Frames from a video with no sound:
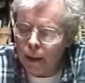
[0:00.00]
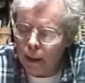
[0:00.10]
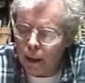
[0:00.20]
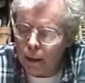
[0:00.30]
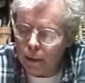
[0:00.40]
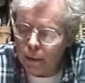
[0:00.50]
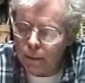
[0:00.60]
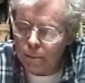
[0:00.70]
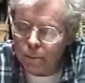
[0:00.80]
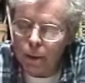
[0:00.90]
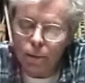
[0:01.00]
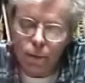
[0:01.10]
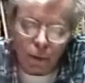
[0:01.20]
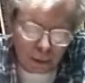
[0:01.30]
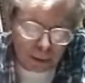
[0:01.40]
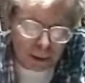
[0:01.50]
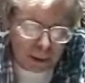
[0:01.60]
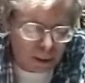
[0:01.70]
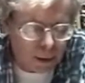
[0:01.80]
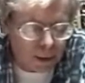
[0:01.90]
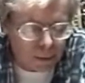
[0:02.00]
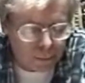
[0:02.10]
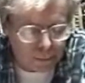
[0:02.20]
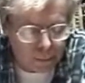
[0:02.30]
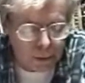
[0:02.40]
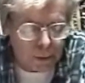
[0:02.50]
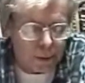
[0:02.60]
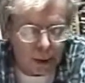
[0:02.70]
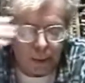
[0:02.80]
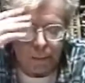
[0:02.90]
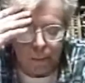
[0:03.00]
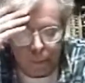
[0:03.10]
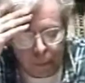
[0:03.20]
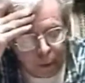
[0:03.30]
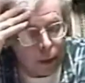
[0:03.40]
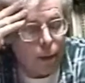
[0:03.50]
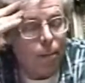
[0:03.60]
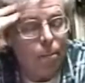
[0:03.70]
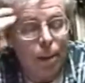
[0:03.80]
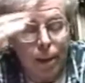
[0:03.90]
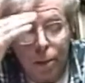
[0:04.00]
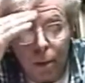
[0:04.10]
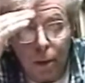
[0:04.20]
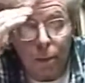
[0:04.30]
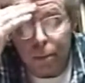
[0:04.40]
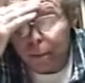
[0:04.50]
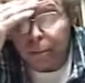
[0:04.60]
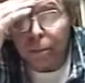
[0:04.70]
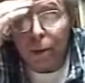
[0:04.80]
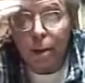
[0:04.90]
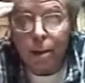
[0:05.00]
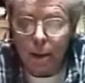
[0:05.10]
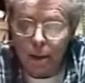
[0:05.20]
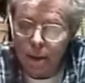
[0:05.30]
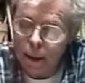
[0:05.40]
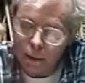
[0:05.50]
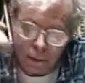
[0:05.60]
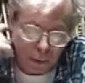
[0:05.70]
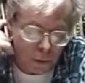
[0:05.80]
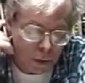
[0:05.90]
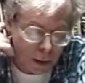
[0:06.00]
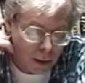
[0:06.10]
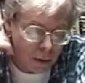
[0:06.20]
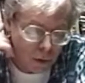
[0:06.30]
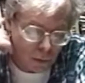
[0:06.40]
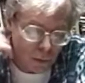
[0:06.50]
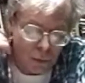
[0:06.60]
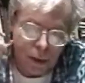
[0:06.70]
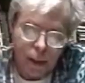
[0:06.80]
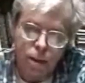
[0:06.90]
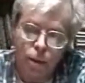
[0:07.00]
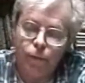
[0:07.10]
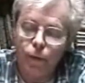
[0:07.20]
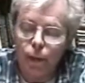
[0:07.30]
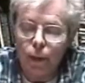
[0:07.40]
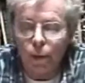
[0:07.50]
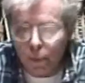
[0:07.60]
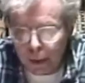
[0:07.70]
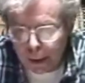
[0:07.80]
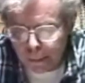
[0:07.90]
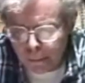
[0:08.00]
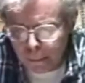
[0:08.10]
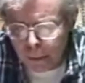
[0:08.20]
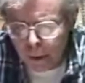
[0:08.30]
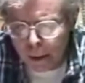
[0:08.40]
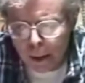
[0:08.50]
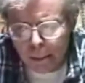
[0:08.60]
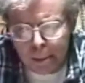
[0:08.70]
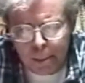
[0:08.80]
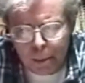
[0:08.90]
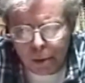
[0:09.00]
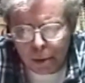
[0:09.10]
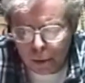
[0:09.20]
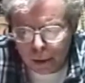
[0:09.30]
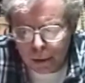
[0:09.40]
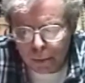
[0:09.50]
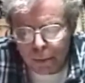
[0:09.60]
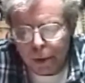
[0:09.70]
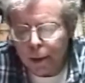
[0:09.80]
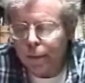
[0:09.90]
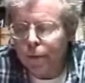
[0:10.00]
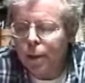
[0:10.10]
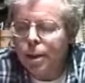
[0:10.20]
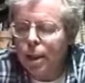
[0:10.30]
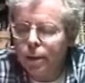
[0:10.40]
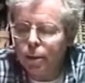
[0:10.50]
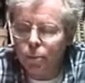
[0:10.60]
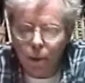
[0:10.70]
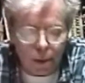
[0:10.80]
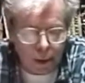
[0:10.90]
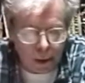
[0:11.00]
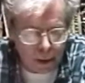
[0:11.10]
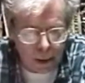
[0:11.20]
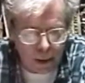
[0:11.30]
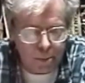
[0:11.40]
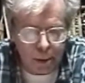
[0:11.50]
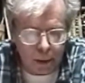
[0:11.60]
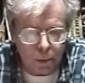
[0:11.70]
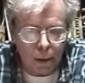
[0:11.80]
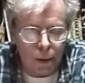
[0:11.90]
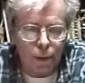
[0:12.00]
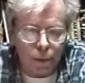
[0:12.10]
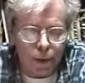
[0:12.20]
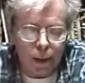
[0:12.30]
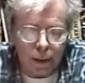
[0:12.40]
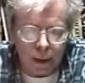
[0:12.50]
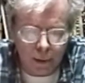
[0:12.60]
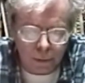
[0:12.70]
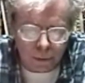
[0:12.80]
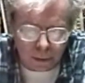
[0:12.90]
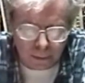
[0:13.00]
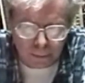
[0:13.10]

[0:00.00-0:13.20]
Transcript: But I'll talk about that later, sometime. Back to our Renaissance. Now, you see that Giotto's dates are very early, and people certainly don't think of the Italian Renaissance as being around 1300.